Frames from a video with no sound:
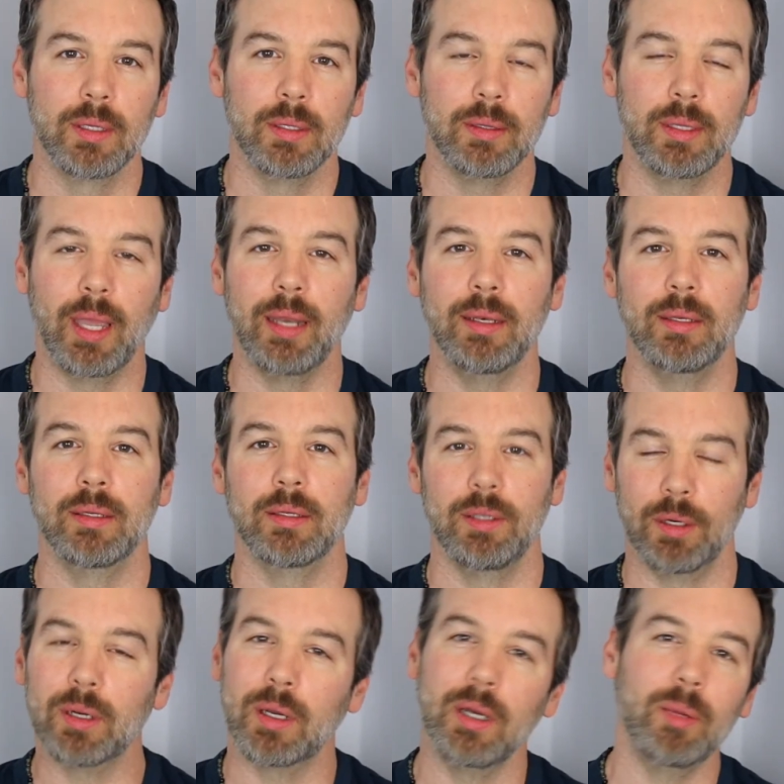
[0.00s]
then
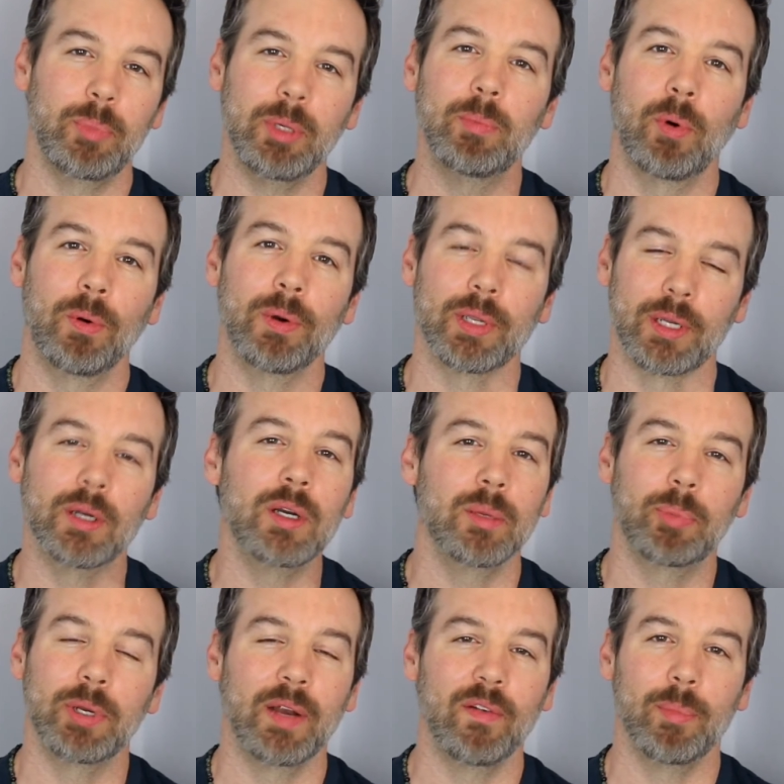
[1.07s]
you're going to be boring. You're going to
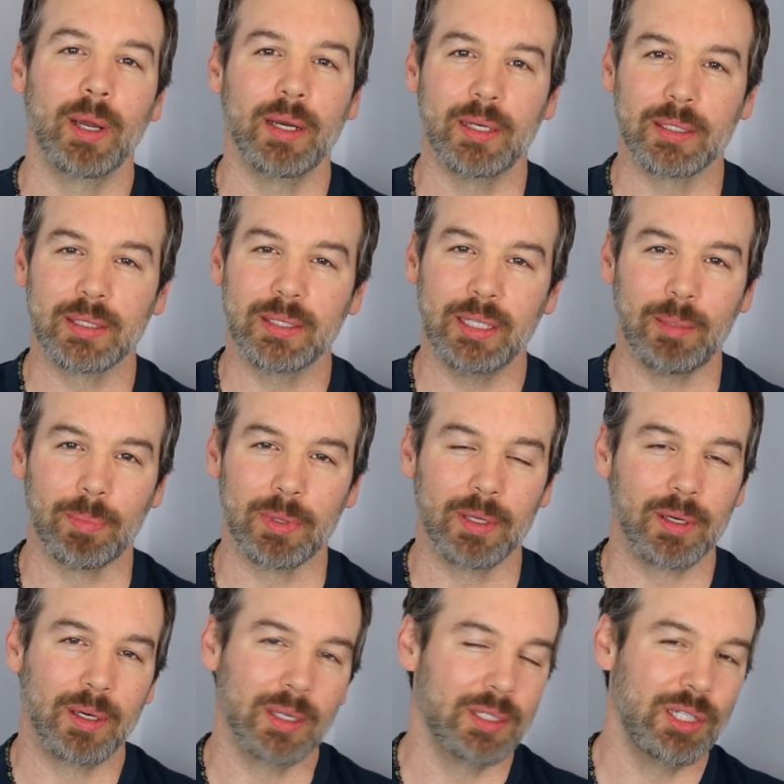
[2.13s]
put everybody to sleep and they're
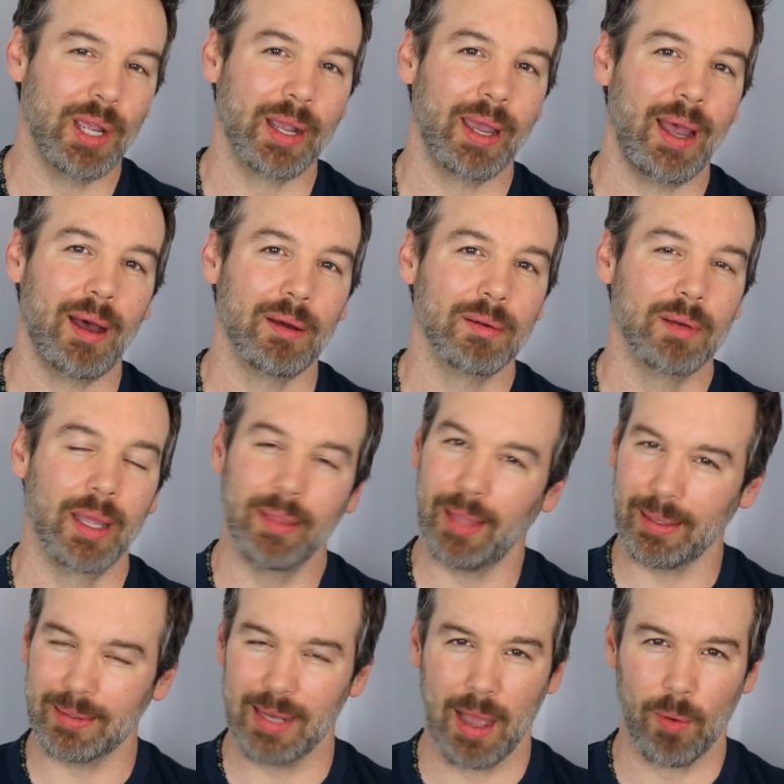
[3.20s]
going to check out. And
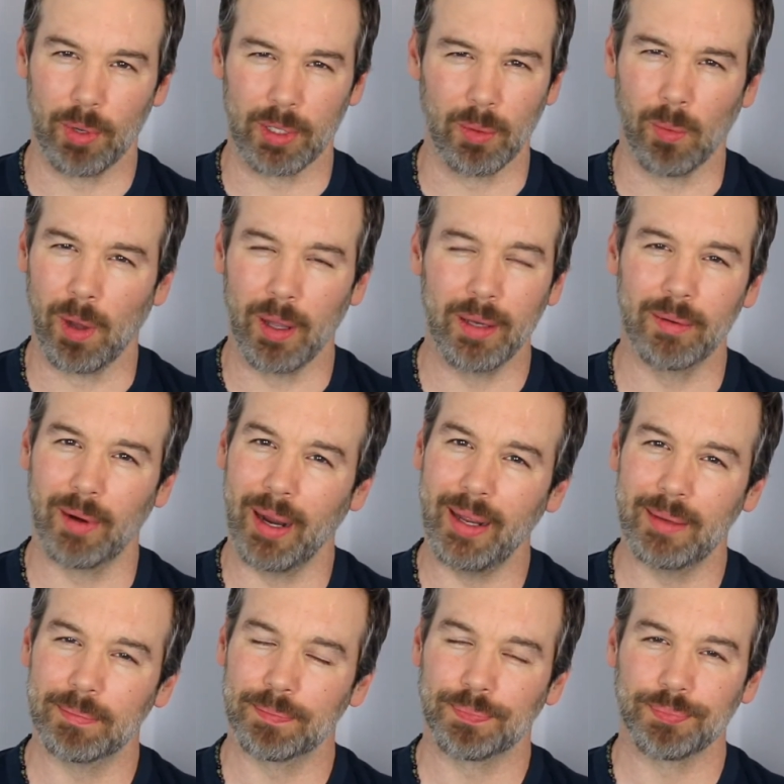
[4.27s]
that's not what you want,
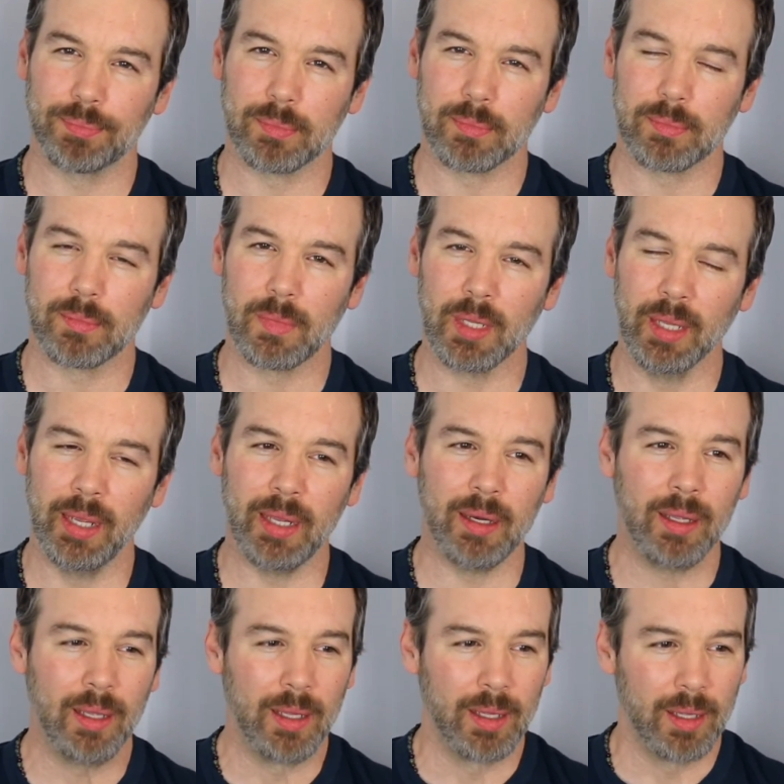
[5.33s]
right?
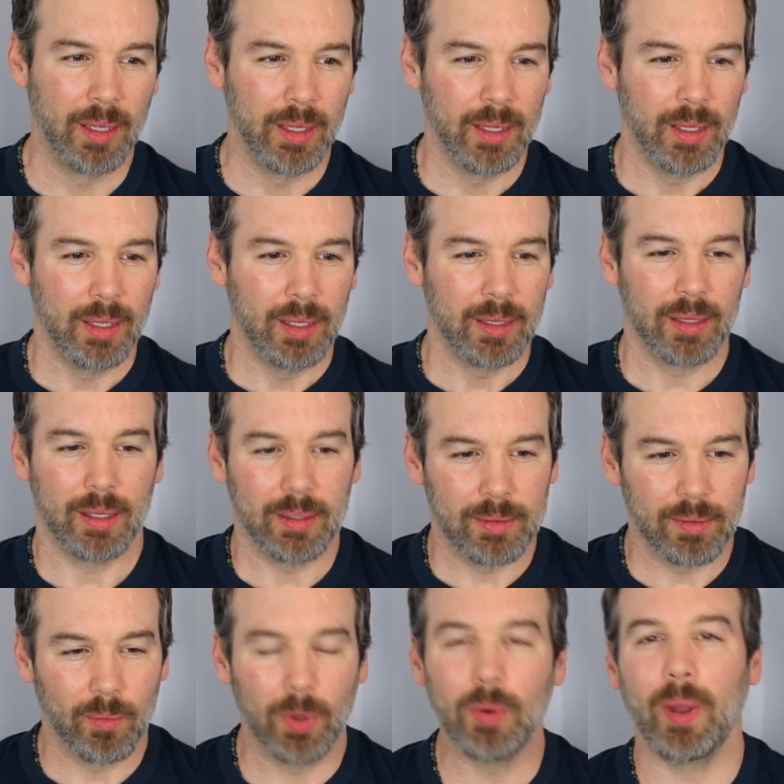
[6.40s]
And
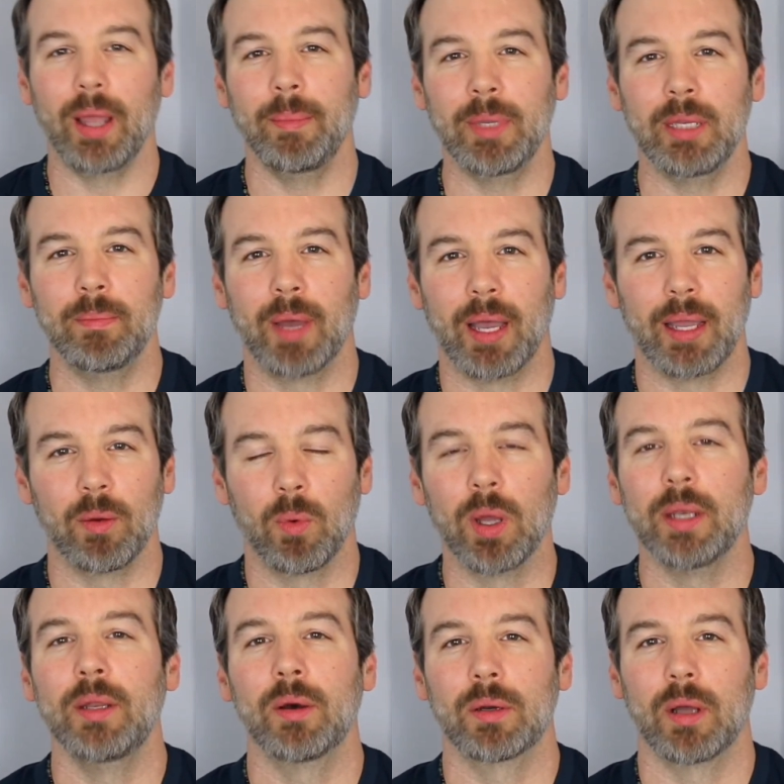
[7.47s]
what do I mean by a
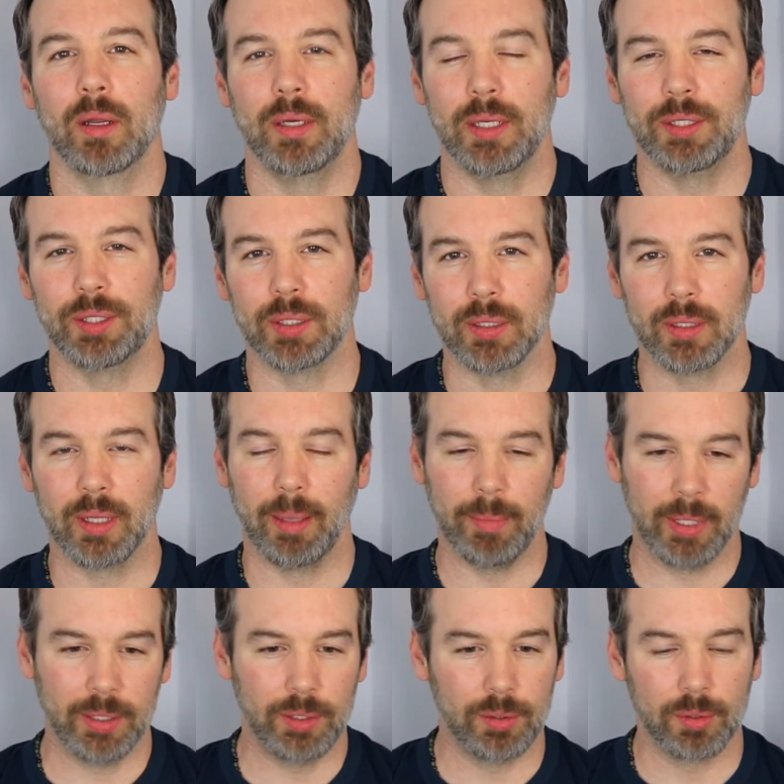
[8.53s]
one-note audition? That
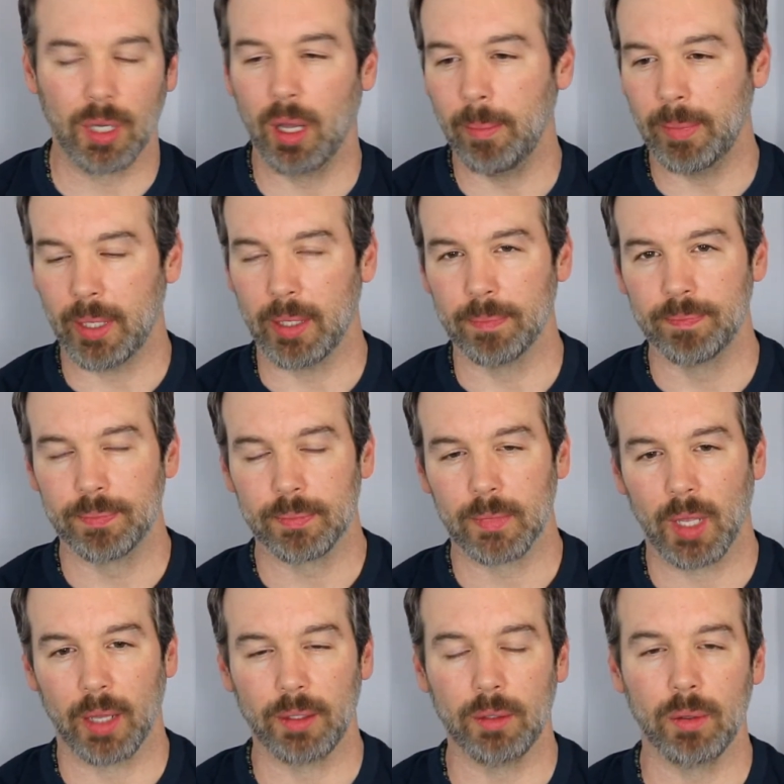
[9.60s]
means you come in
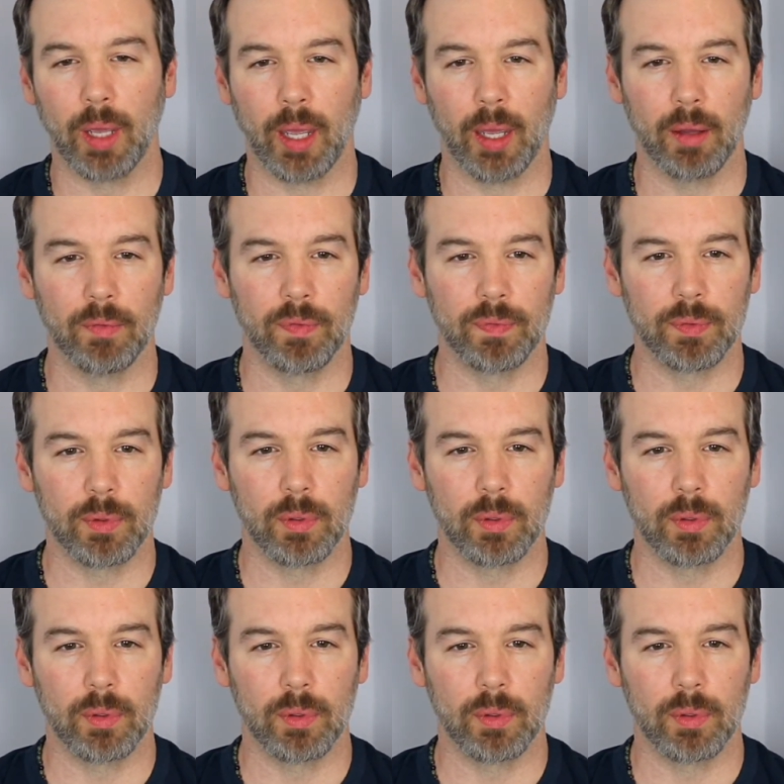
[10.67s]
and you have